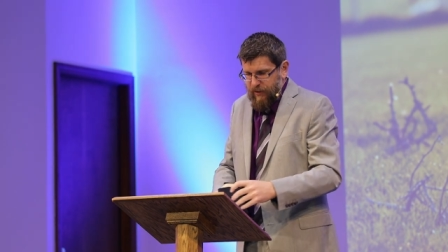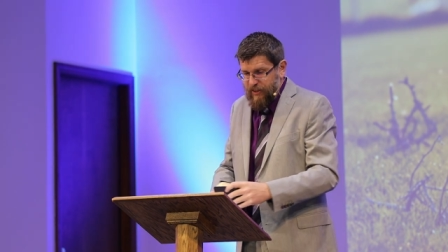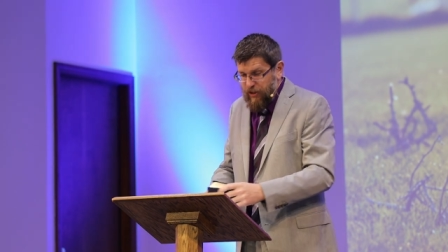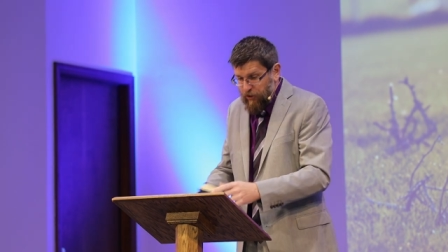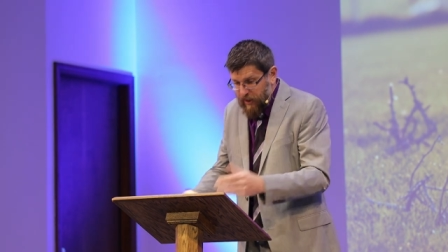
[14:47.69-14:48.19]

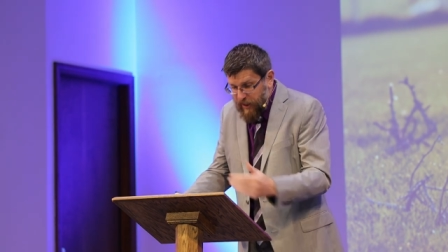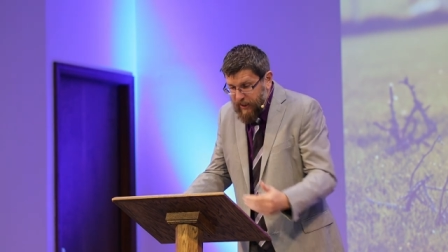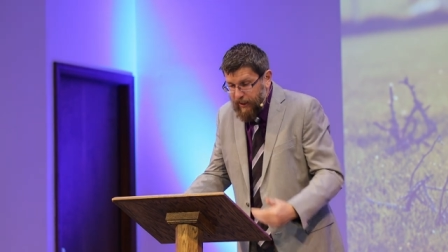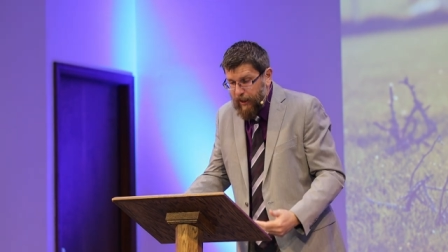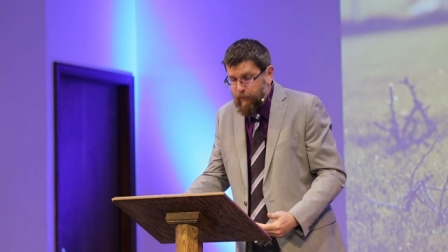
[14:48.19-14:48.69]
See, your
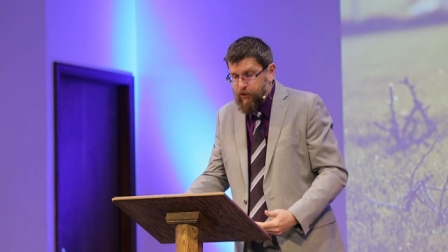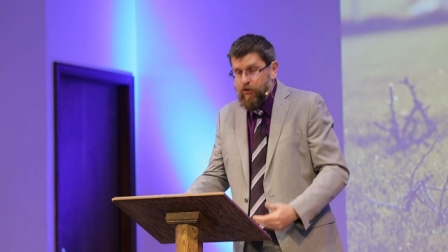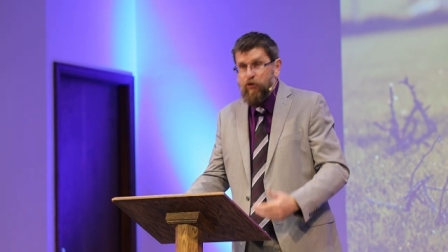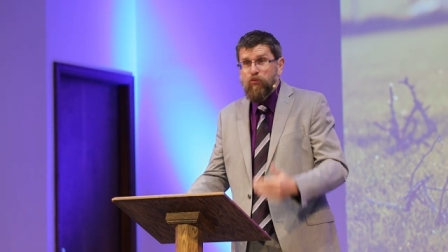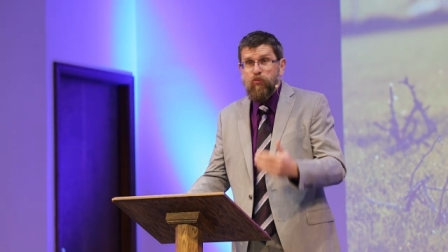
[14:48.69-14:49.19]
king comes
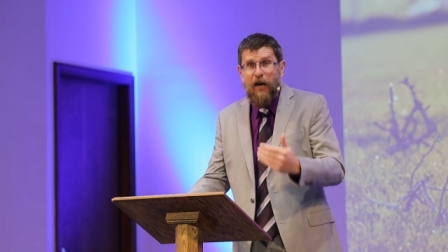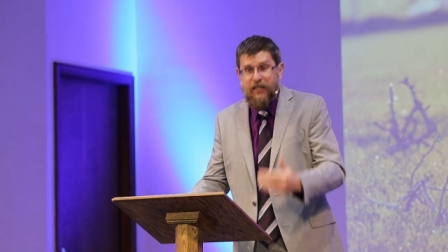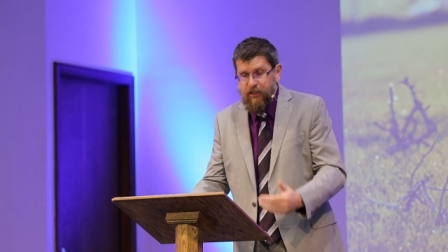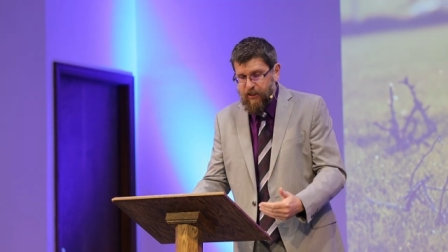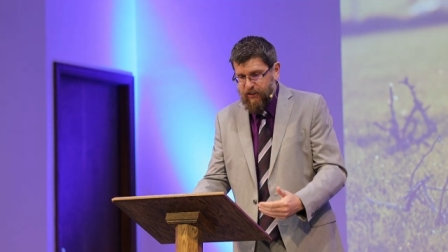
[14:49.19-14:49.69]
to you
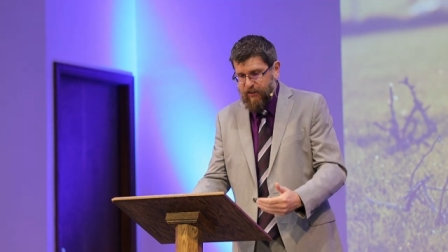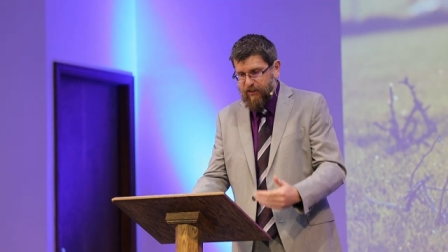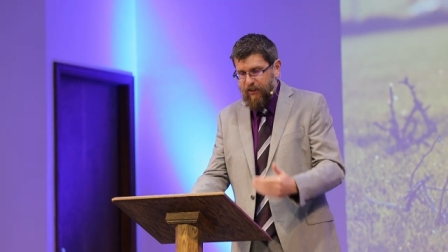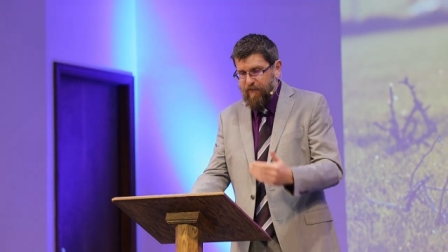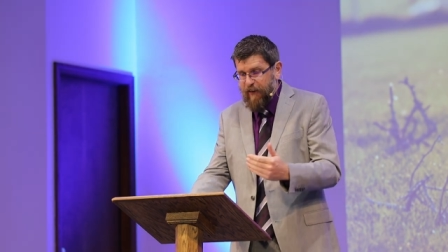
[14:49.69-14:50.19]
righteous
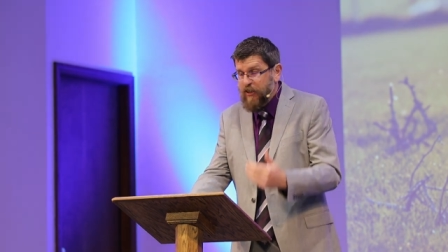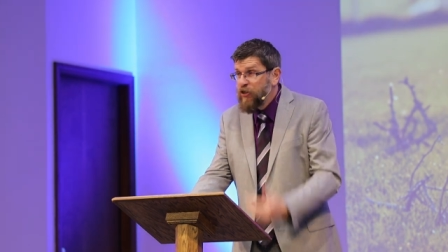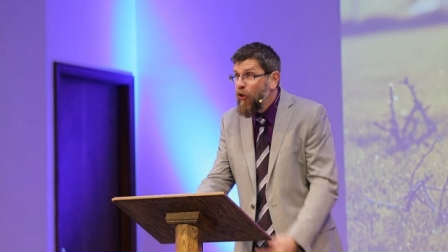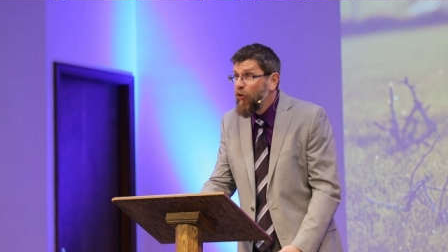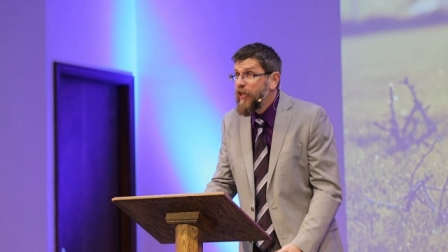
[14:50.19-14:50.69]
and
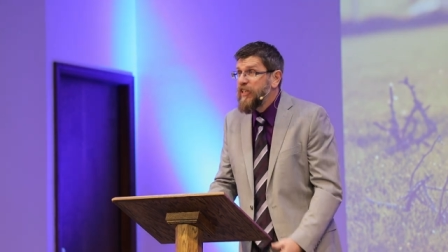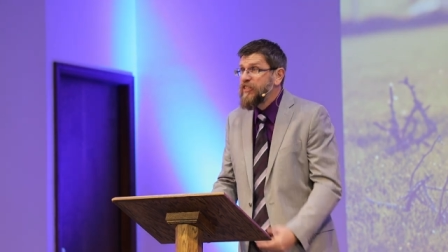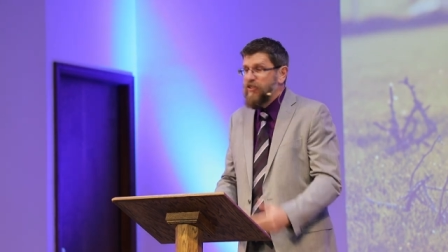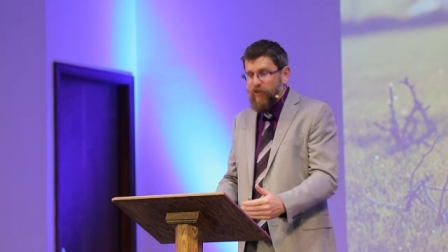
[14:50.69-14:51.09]
victorious,